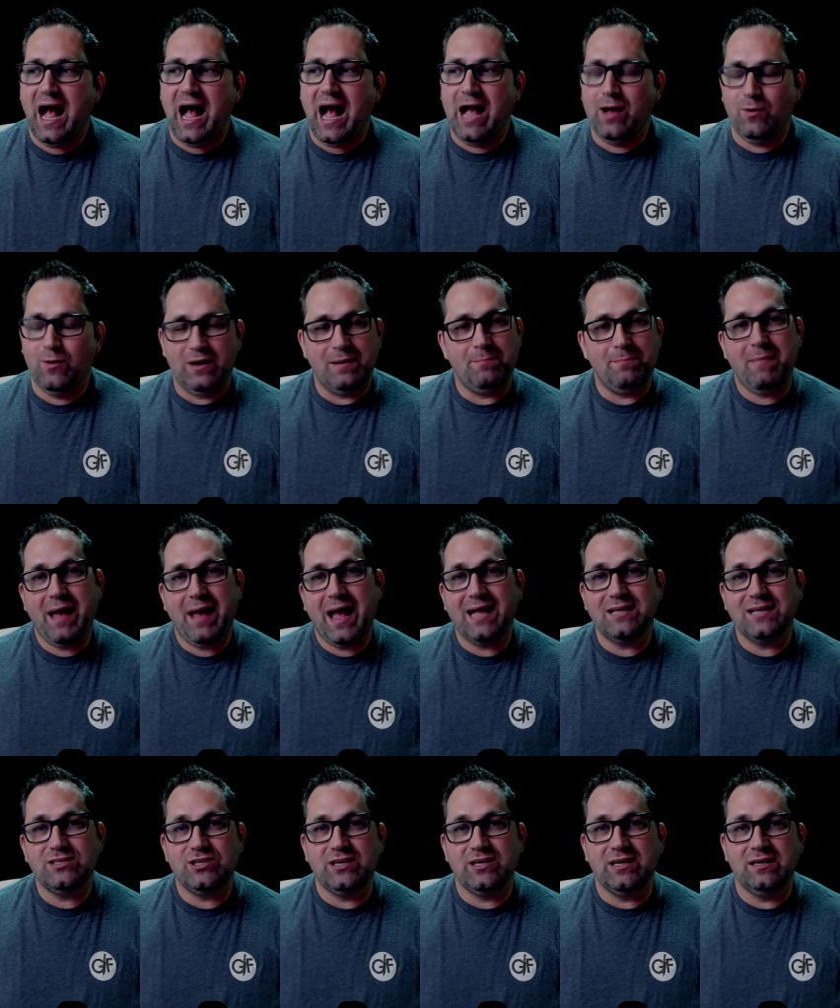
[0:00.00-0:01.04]
I would
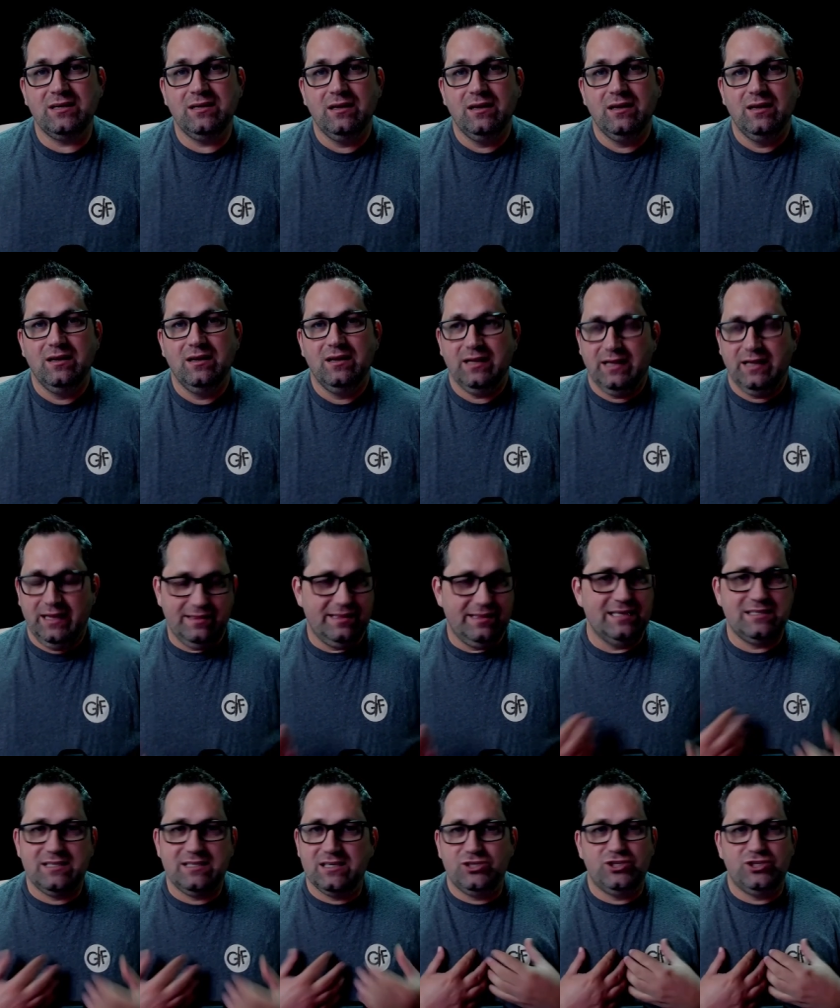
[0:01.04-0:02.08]
imagine,
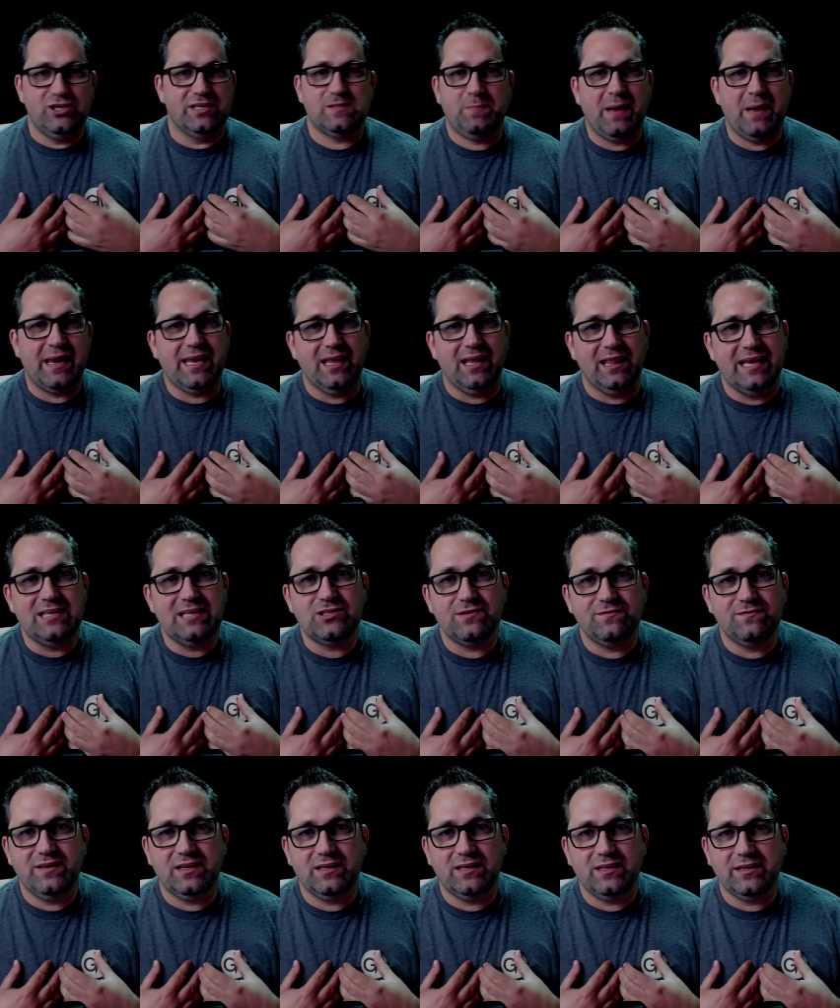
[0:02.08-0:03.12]
this is just
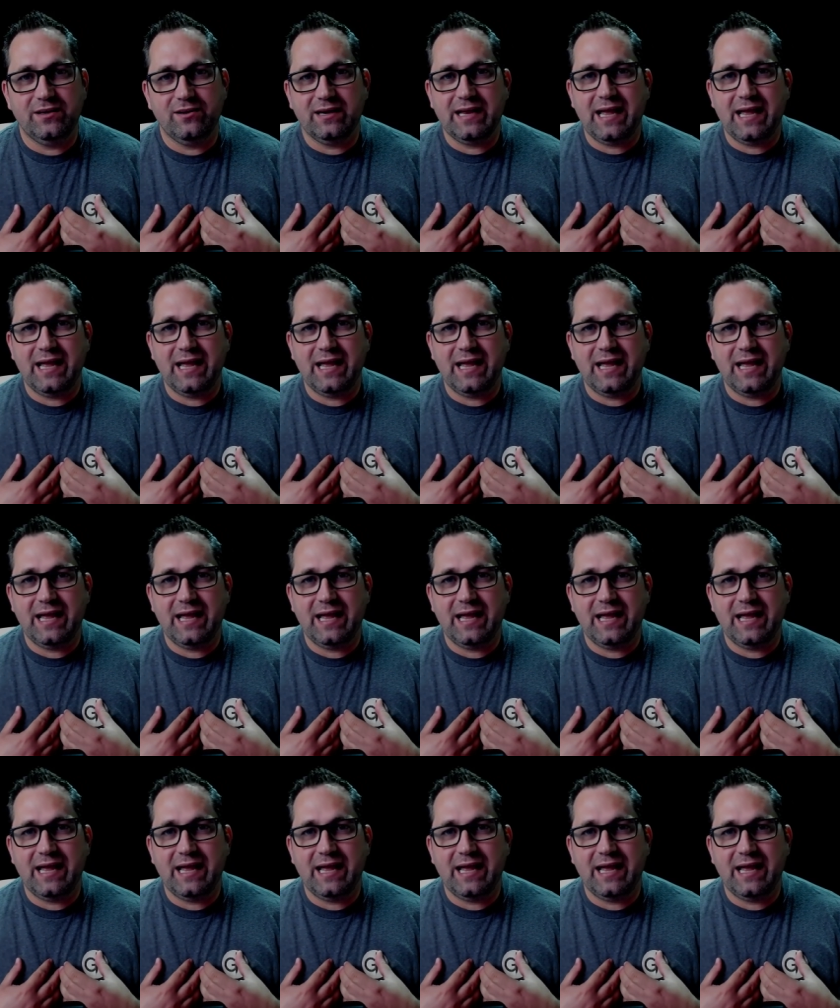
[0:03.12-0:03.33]
speculationville here,